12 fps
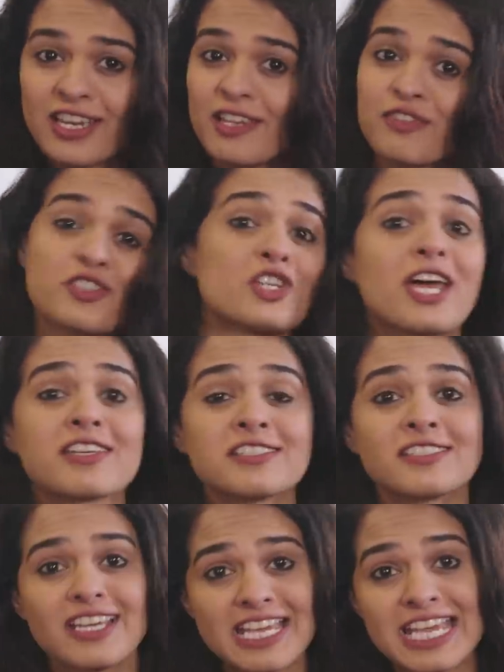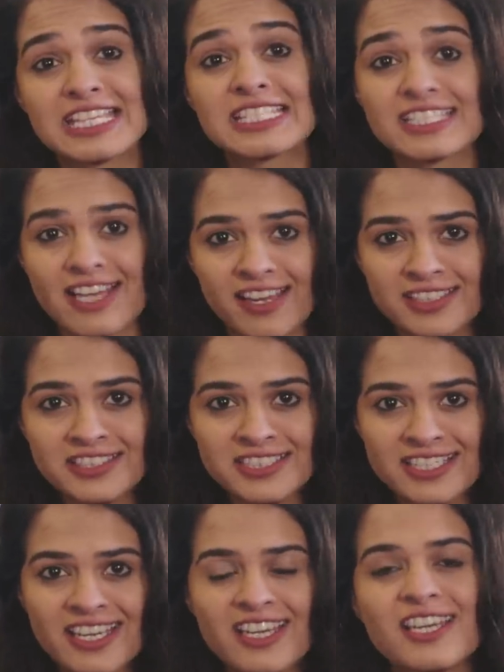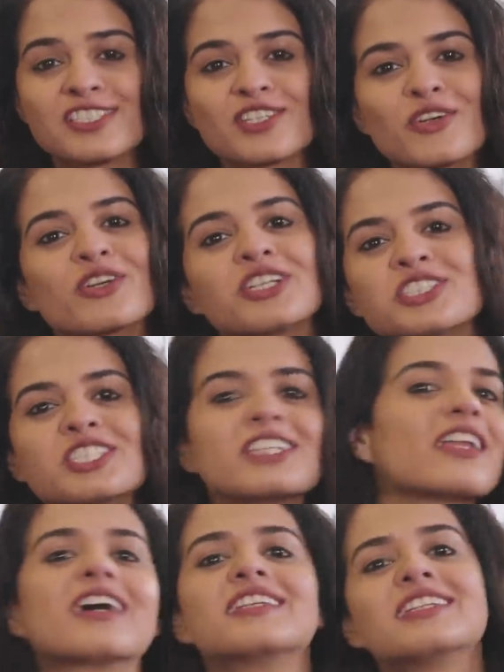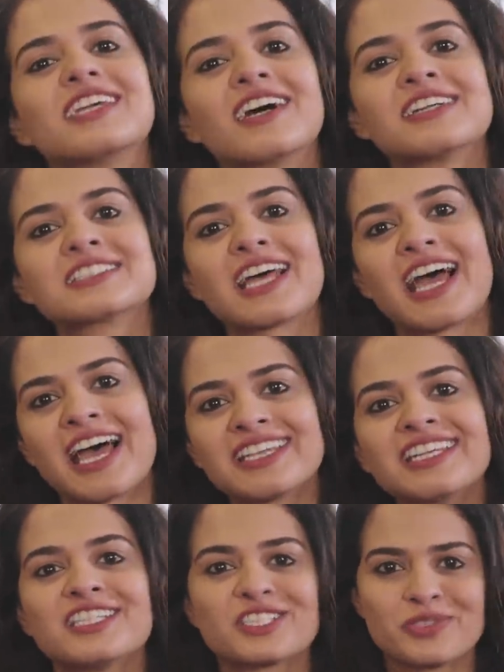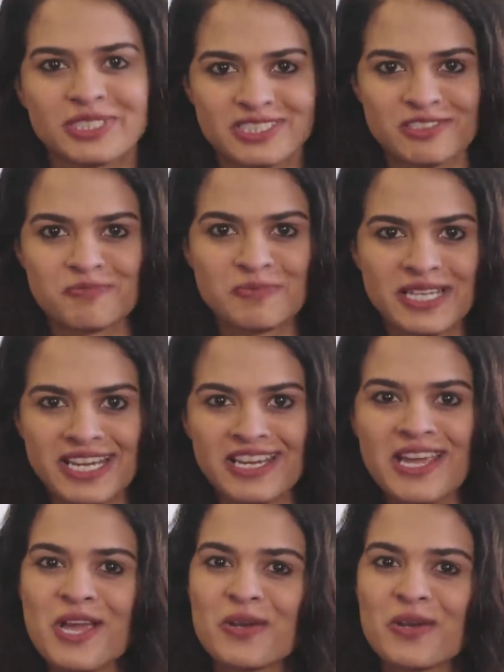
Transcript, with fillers: If chess is science, his original ideas and intuitive play